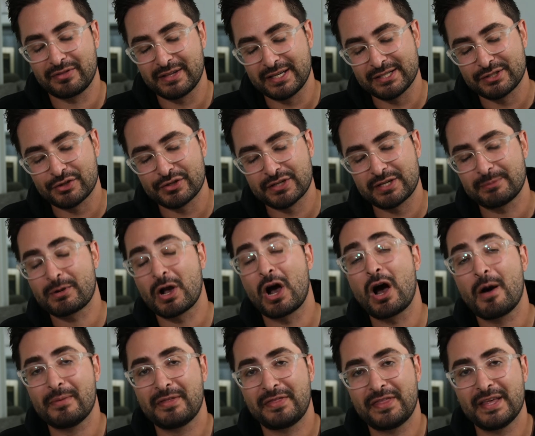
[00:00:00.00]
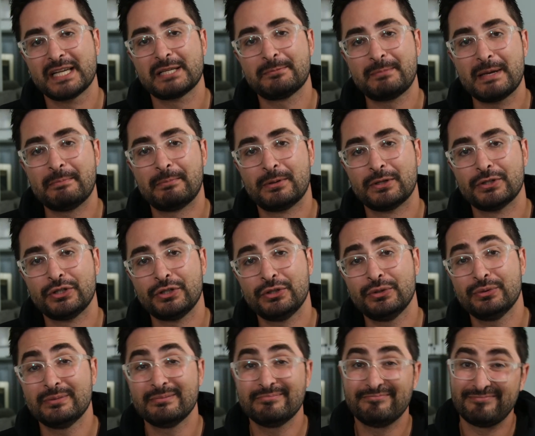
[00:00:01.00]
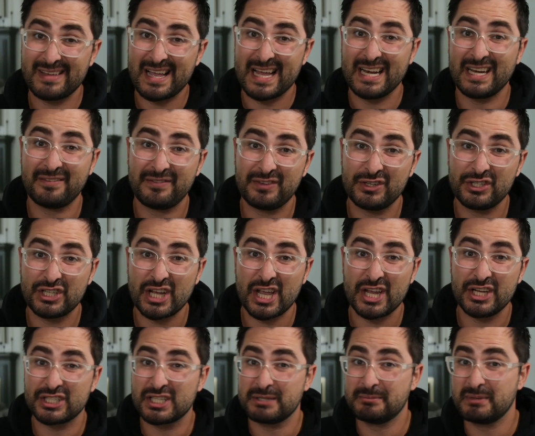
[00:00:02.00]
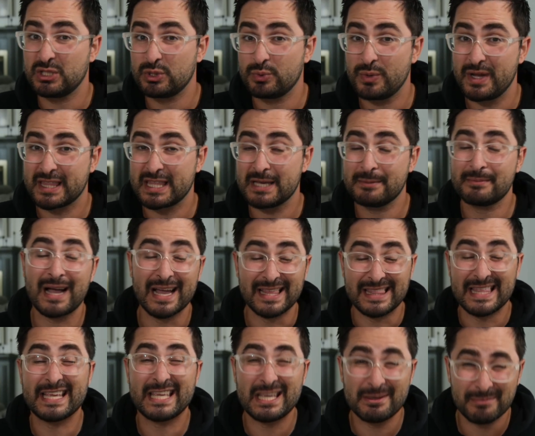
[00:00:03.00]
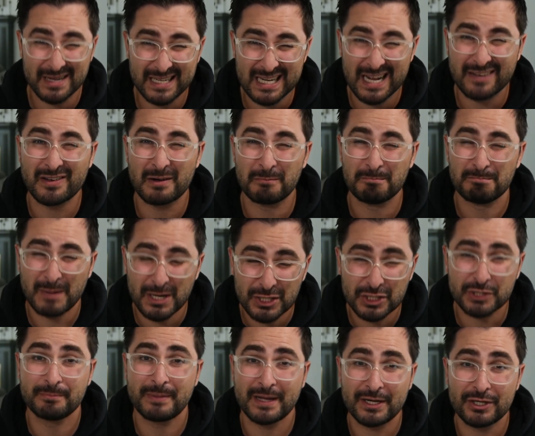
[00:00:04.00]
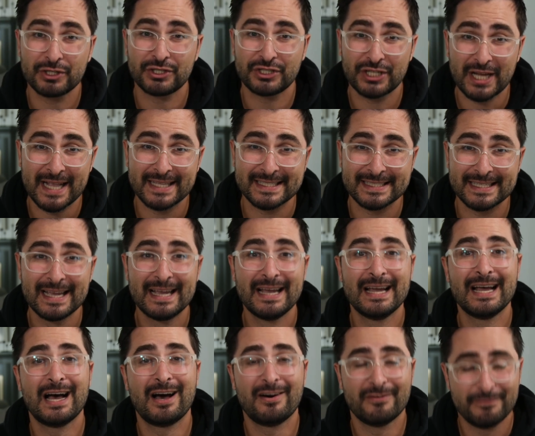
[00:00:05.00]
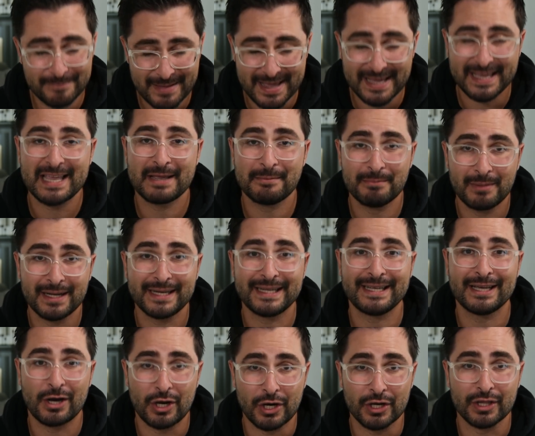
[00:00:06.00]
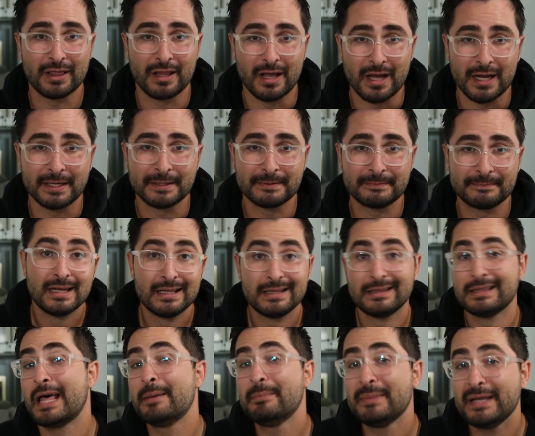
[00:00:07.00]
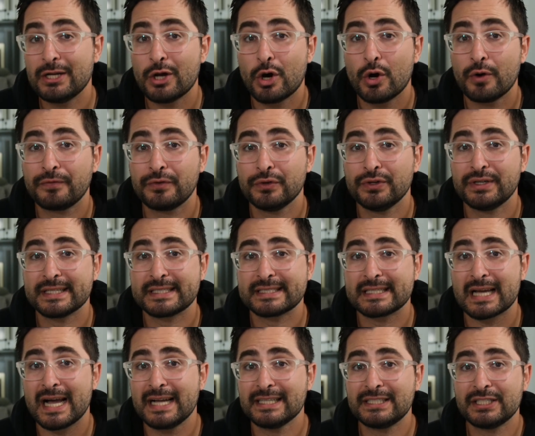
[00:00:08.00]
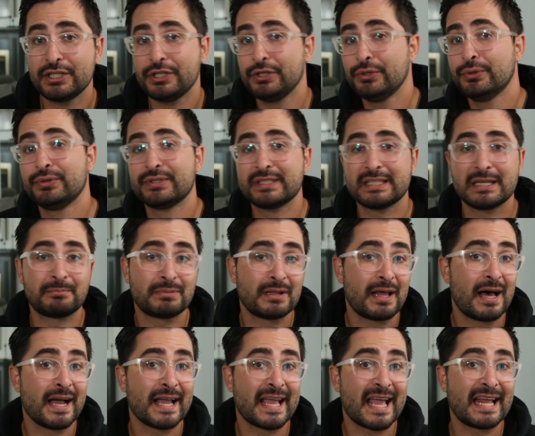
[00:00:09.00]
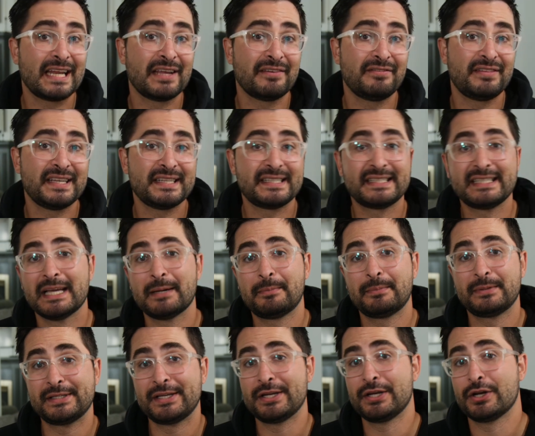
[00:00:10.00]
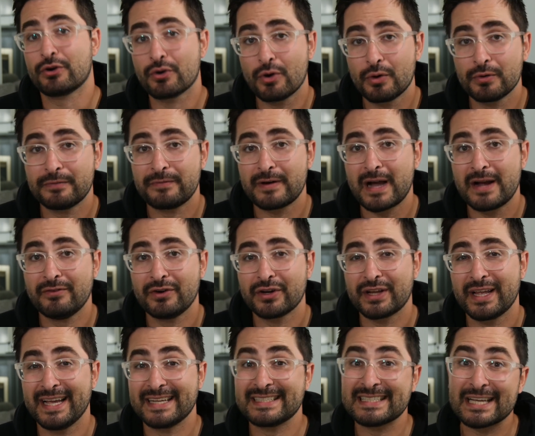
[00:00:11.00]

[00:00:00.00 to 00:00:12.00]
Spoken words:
These are some common things people do, and if you change them and tweak them, I think you might have a much better chance of making money online. Let me know if you decide to use and apply any of these tips to your own Fiverr gigs.